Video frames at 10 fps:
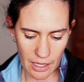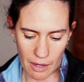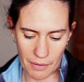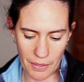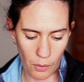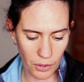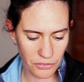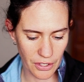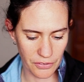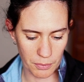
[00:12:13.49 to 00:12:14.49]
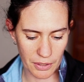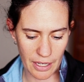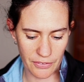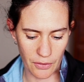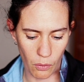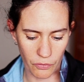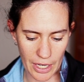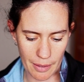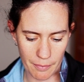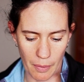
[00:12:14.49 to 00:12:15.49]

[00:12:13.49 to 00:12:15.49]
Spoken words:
When the horse doesn't realize the whole time,